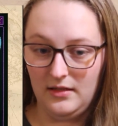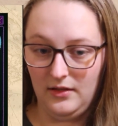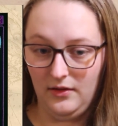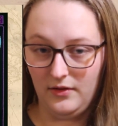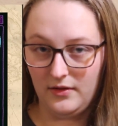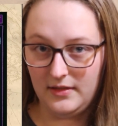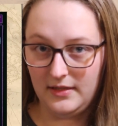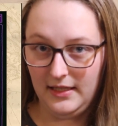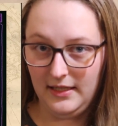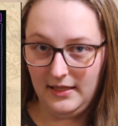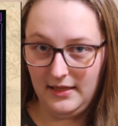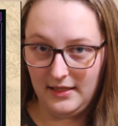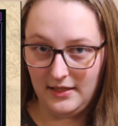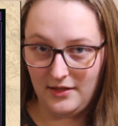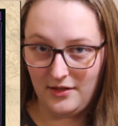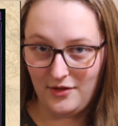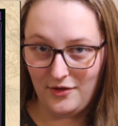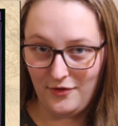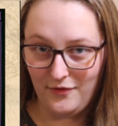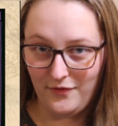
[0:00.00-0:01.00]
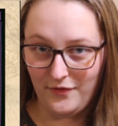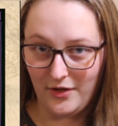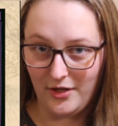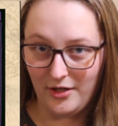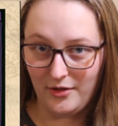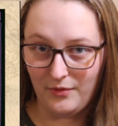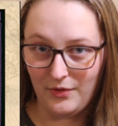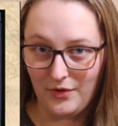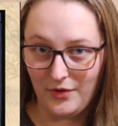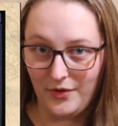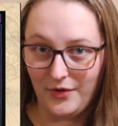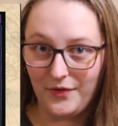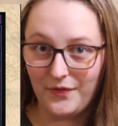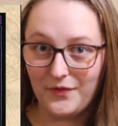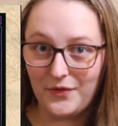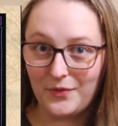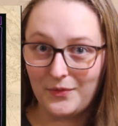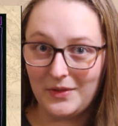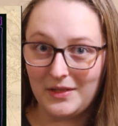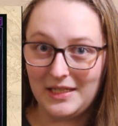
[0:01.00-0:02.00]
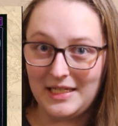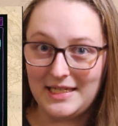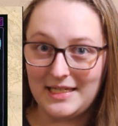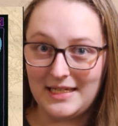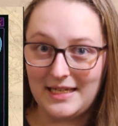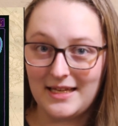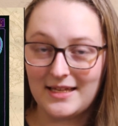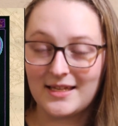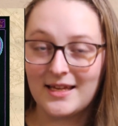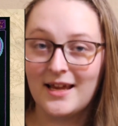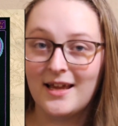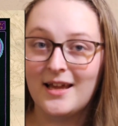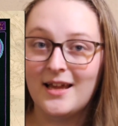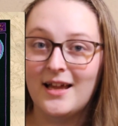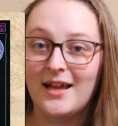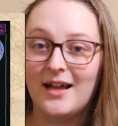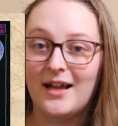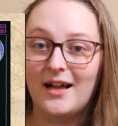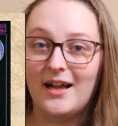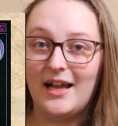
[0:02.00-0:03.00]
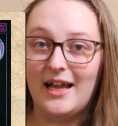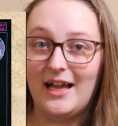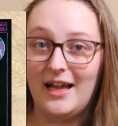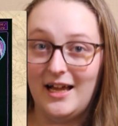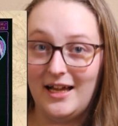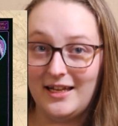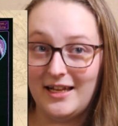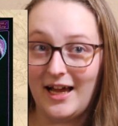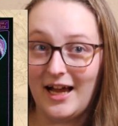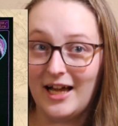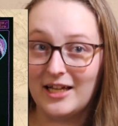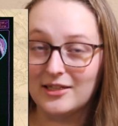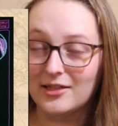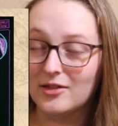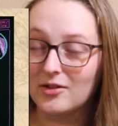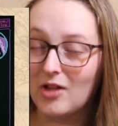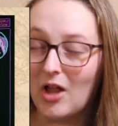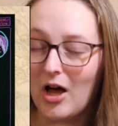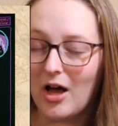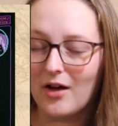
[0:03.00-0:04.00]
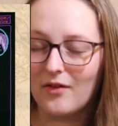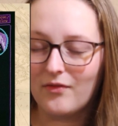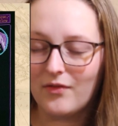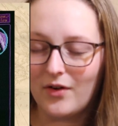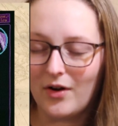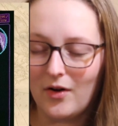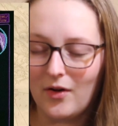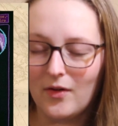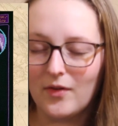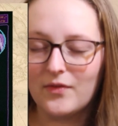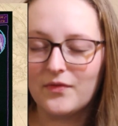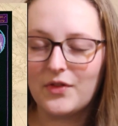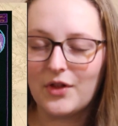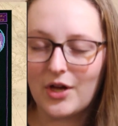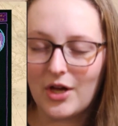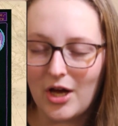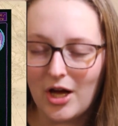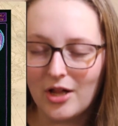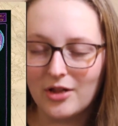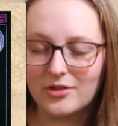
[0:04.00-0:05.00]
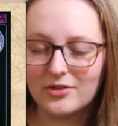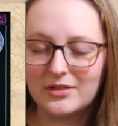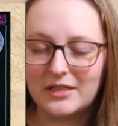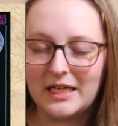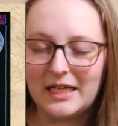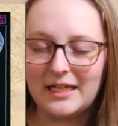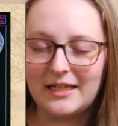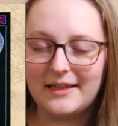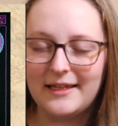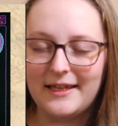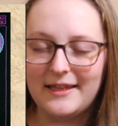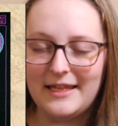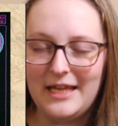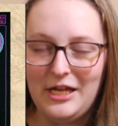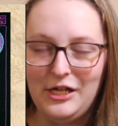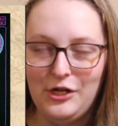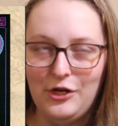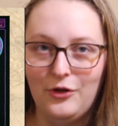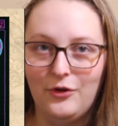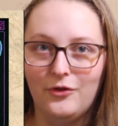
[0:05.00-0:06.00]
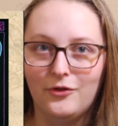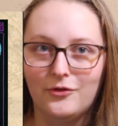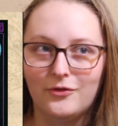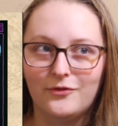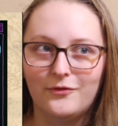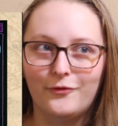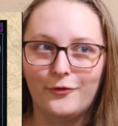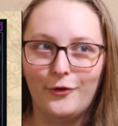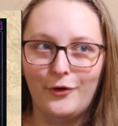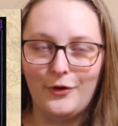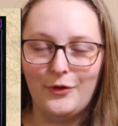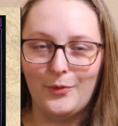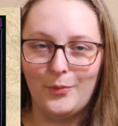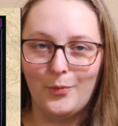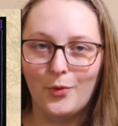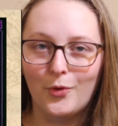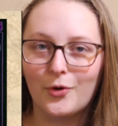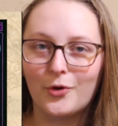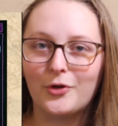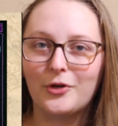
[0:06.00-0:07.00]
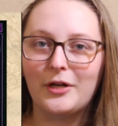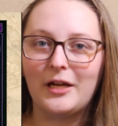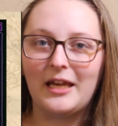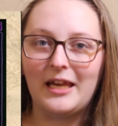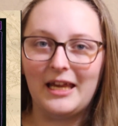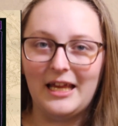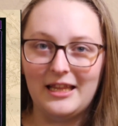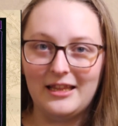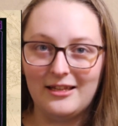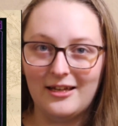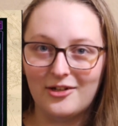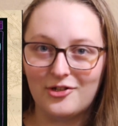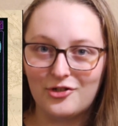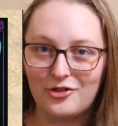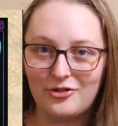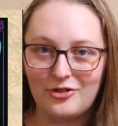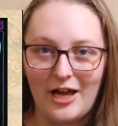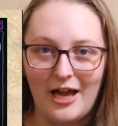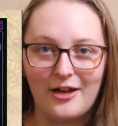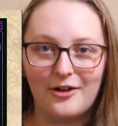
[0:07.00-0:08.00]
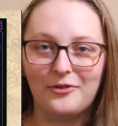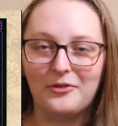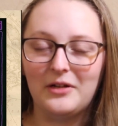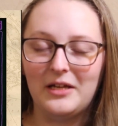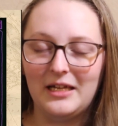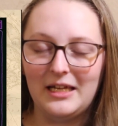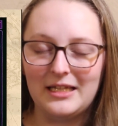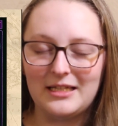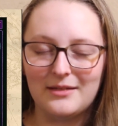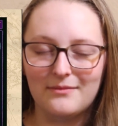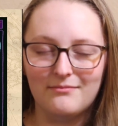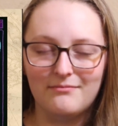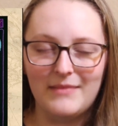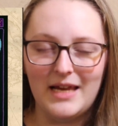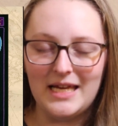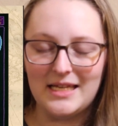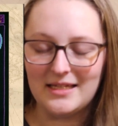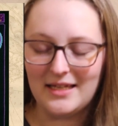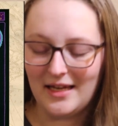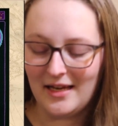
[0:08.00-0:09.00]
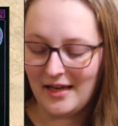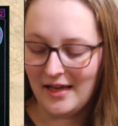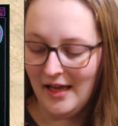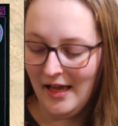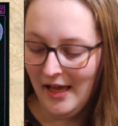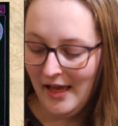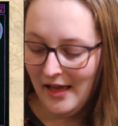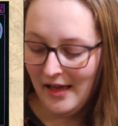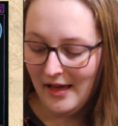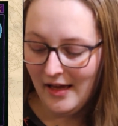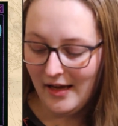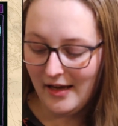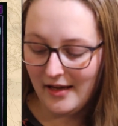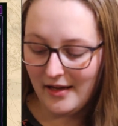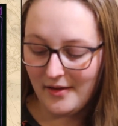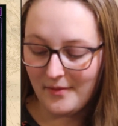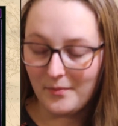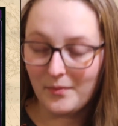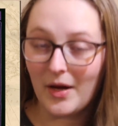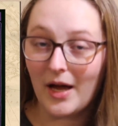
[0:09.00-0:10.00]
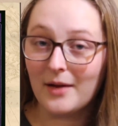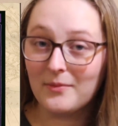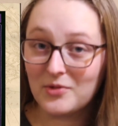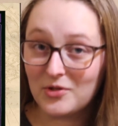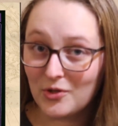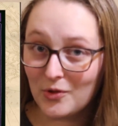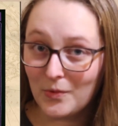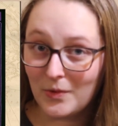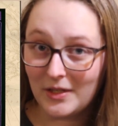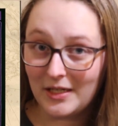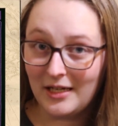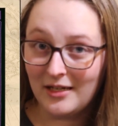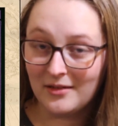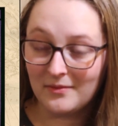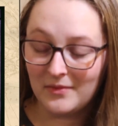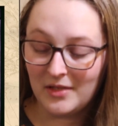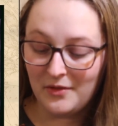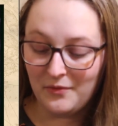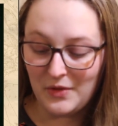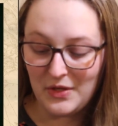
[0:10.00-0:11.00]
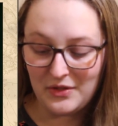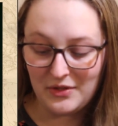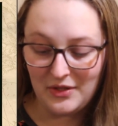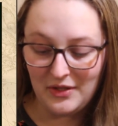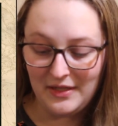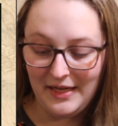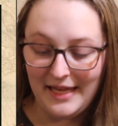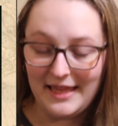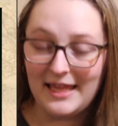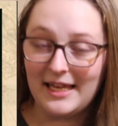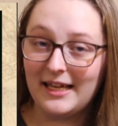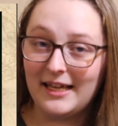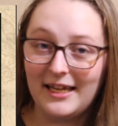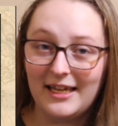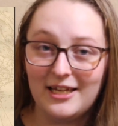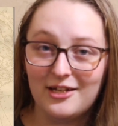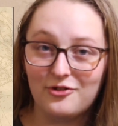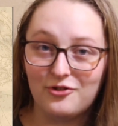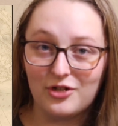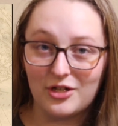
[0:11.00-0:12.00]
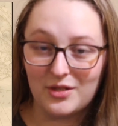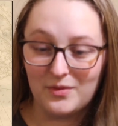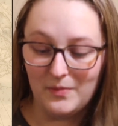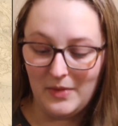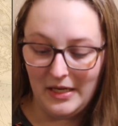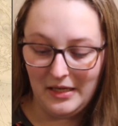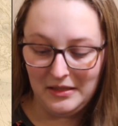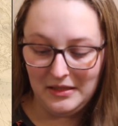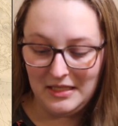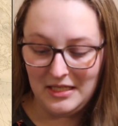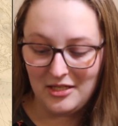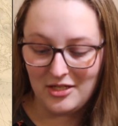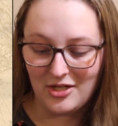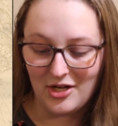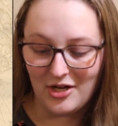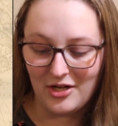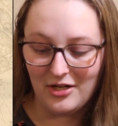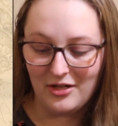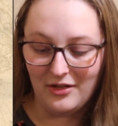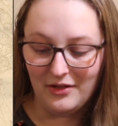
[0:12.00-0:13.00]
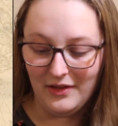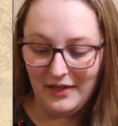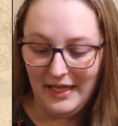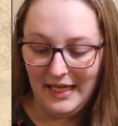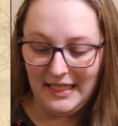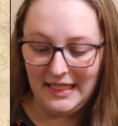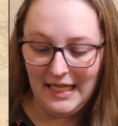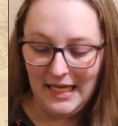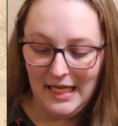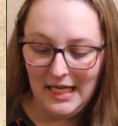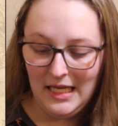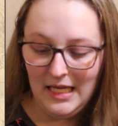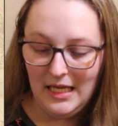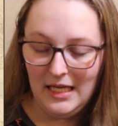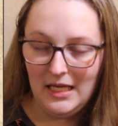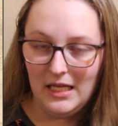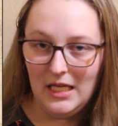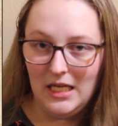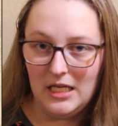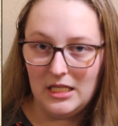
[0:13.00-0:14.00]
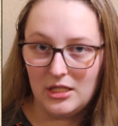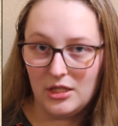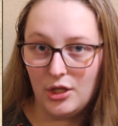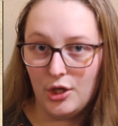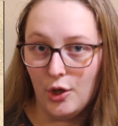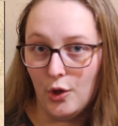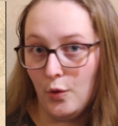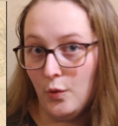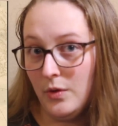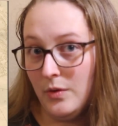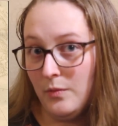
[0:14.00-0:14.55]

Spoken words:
looks like this so far with all of the releases, and I love all of the coloring that they do for the bordering and the shadowing. It's amazing. But I'm still working on my wizard. I think I had just barely started on like his coat